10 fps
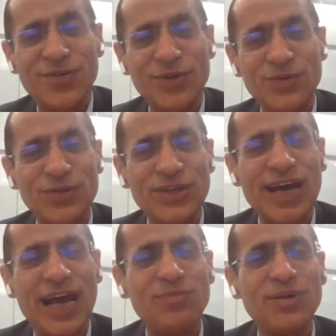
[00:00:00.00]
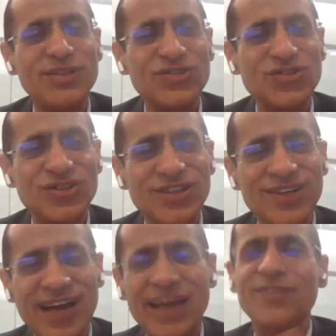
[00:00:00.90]
would help us.
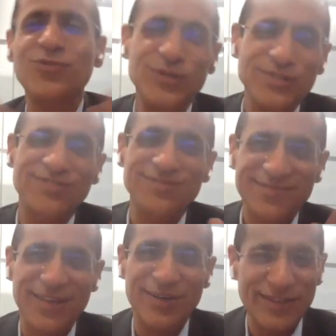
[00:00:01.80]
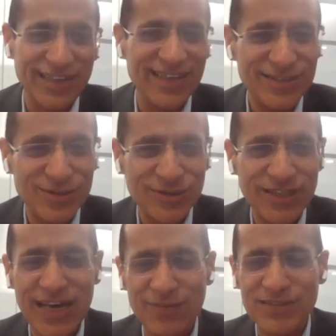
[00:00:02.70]
And of course, needless to
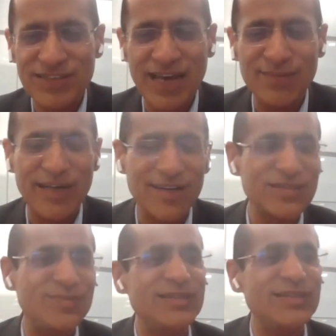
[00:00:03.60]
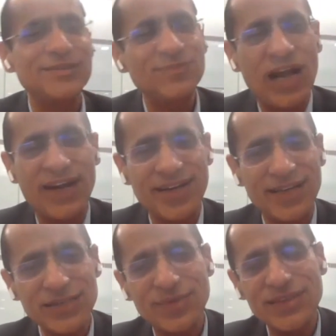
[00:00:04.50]
say, I must thank my customers, our
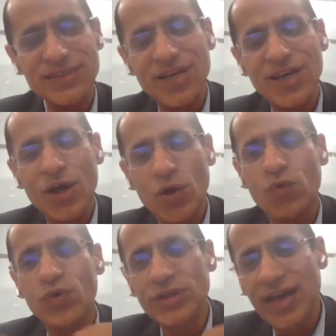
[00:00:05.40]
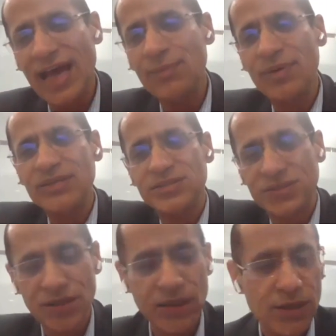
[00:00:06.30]
customers, who would help us
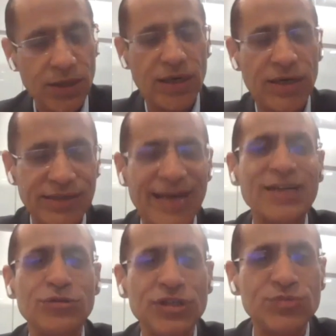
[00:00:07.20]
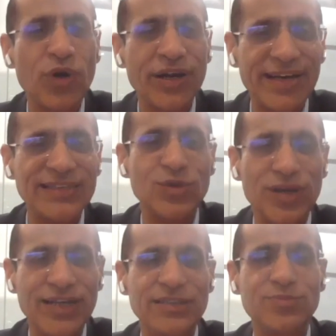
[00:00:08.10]
get to this point as
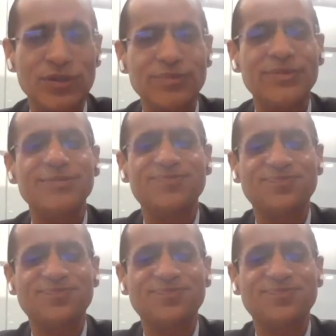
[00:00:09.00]
quickly as possible.